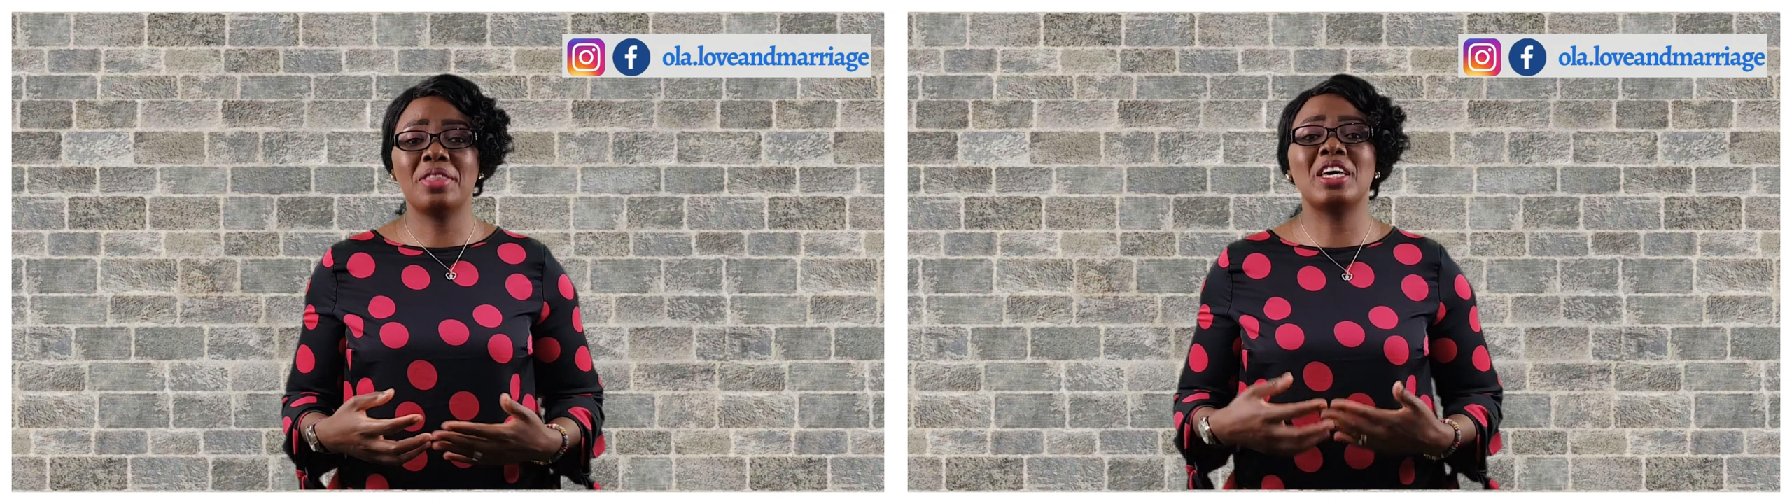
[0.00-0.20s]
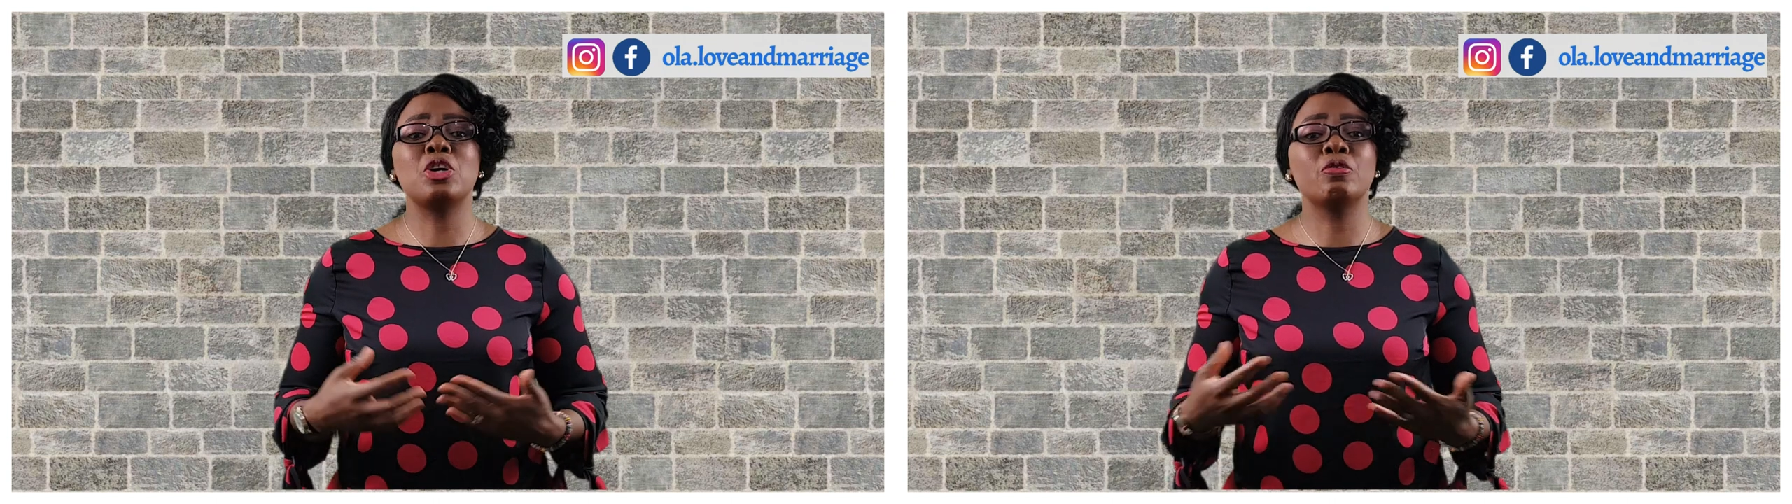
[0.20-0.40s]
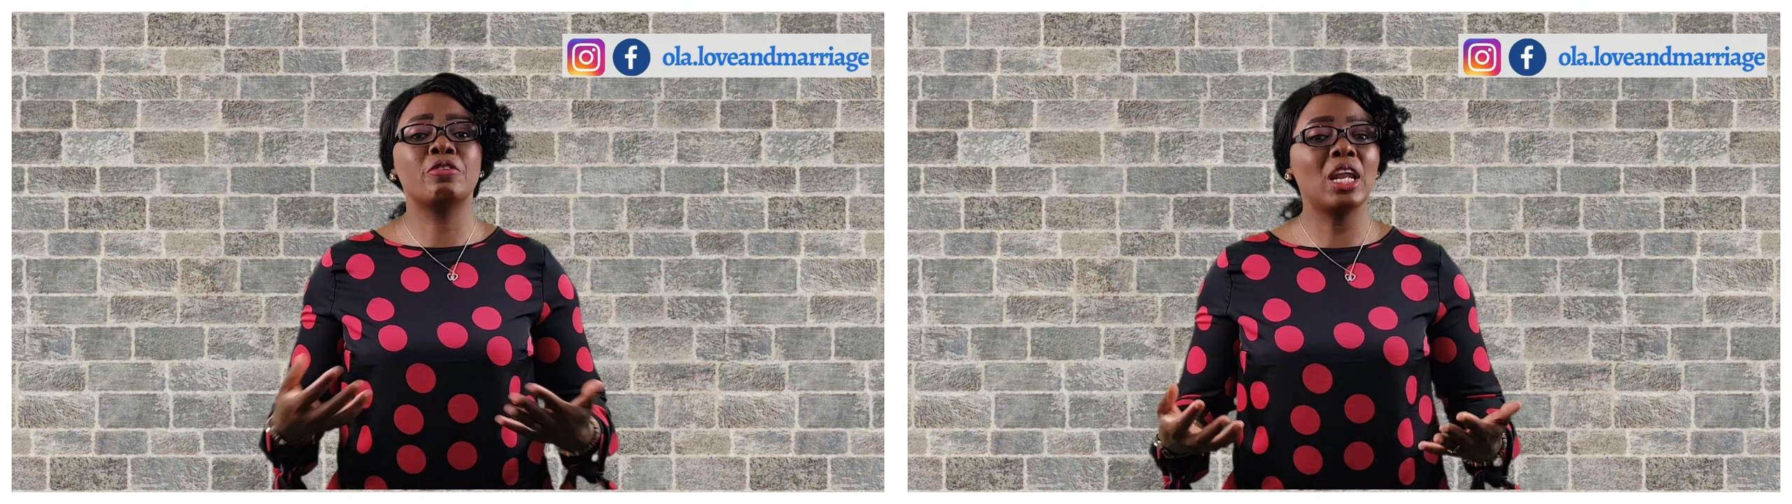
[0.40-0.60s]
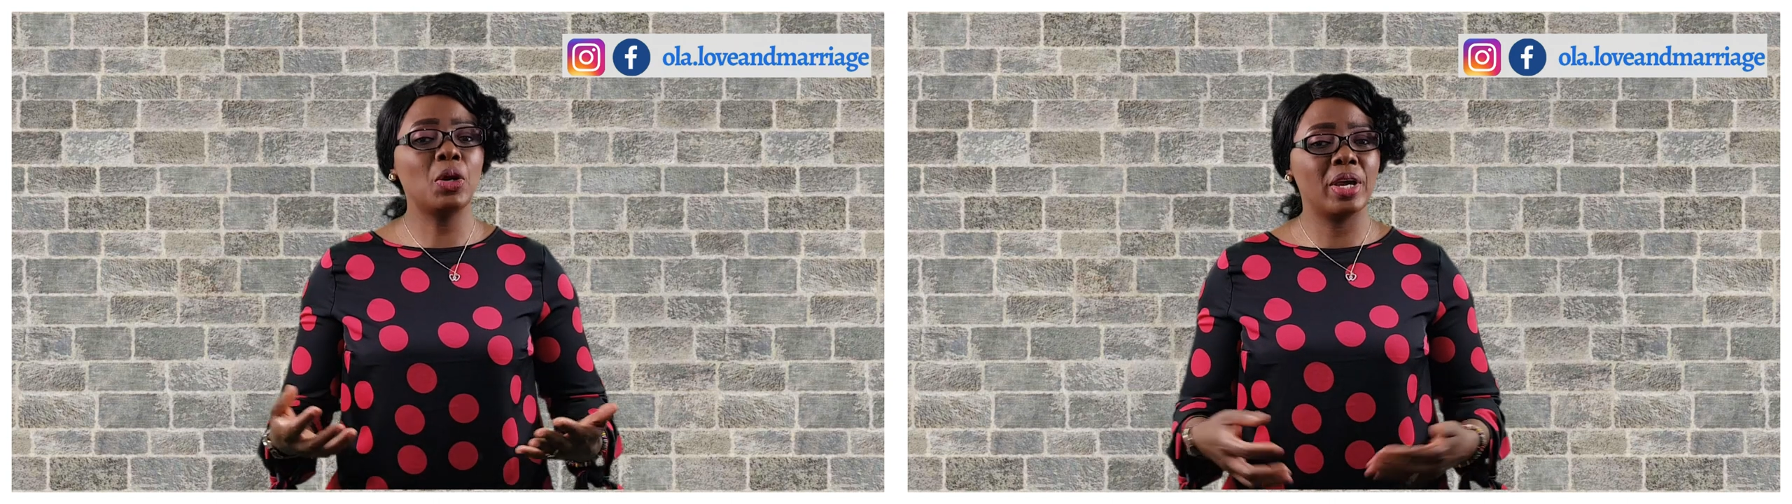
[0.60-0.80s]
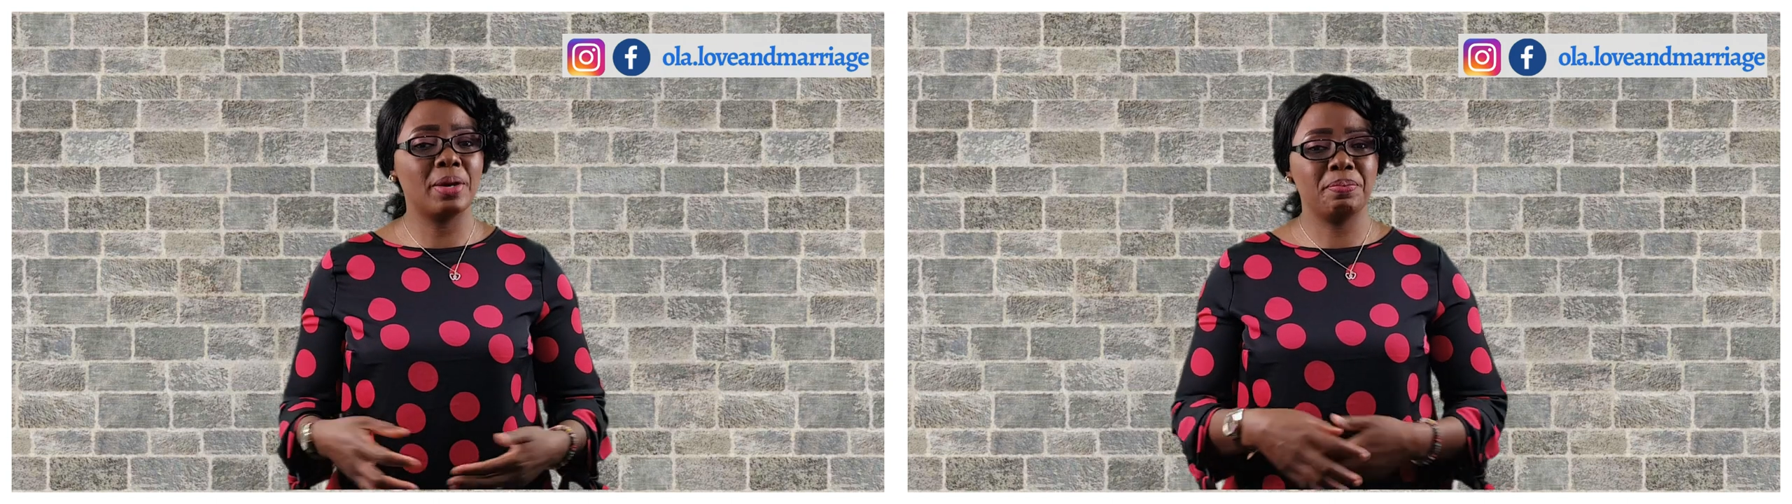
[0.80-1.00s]
that you
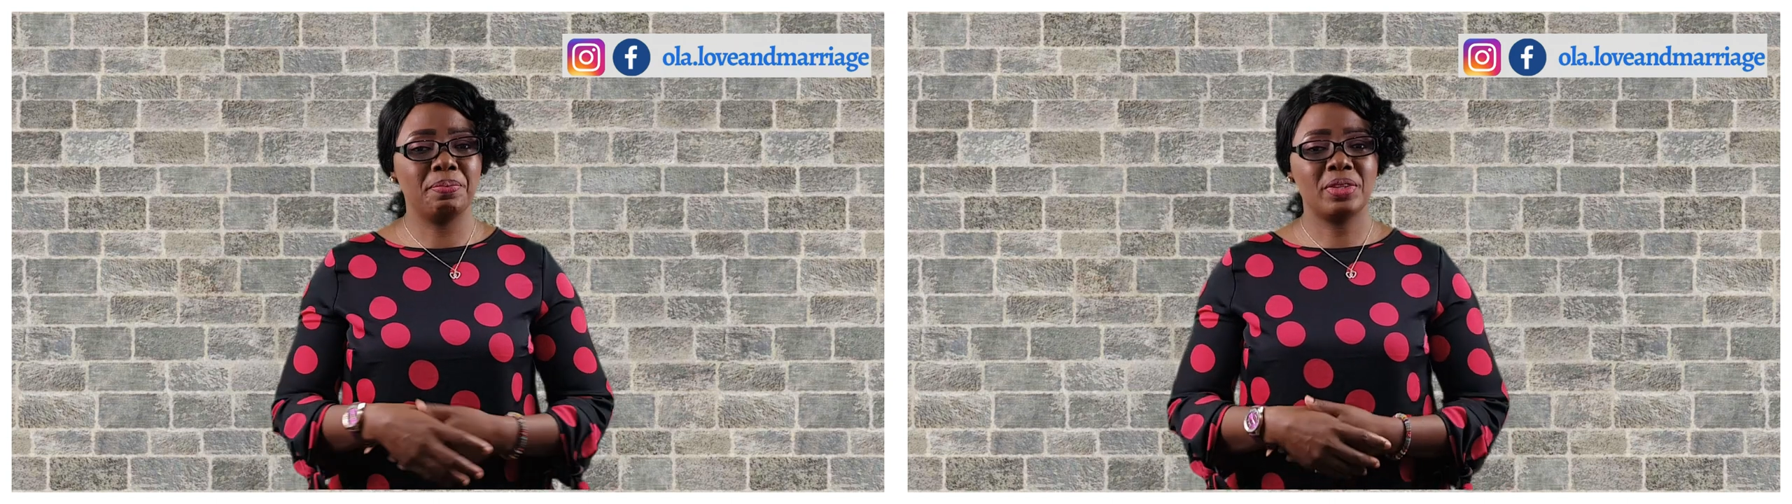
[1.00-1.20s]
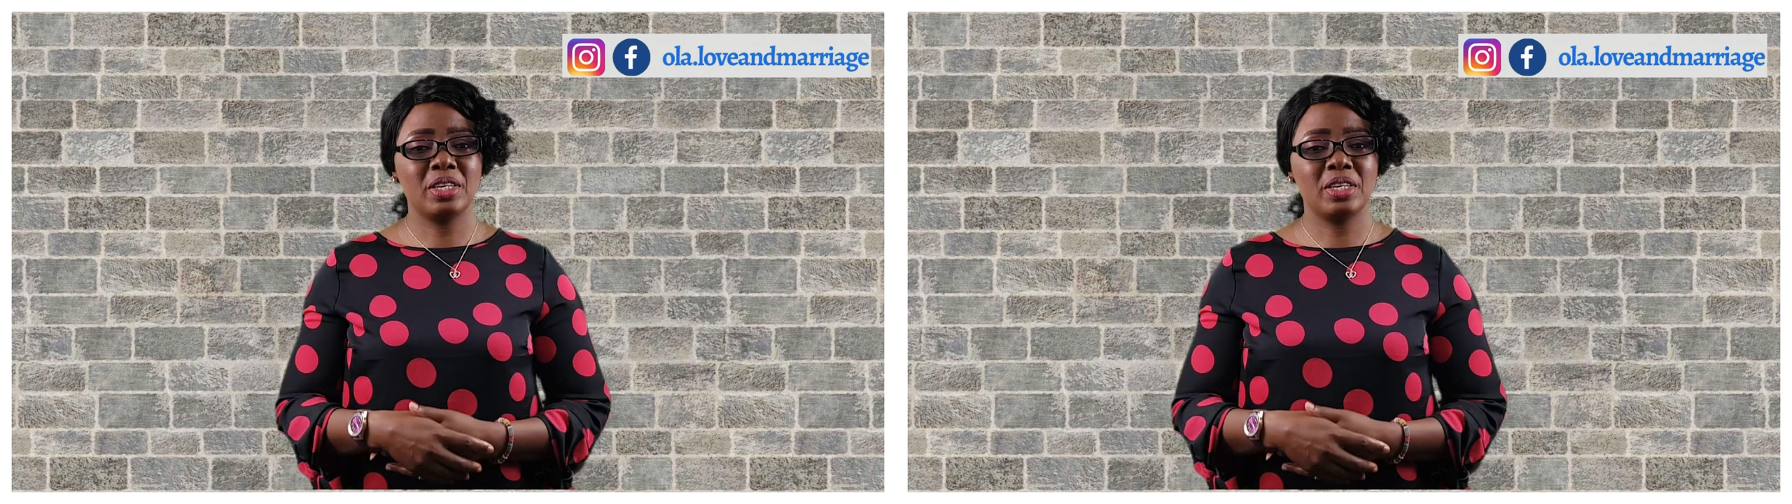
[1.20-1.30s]
value him.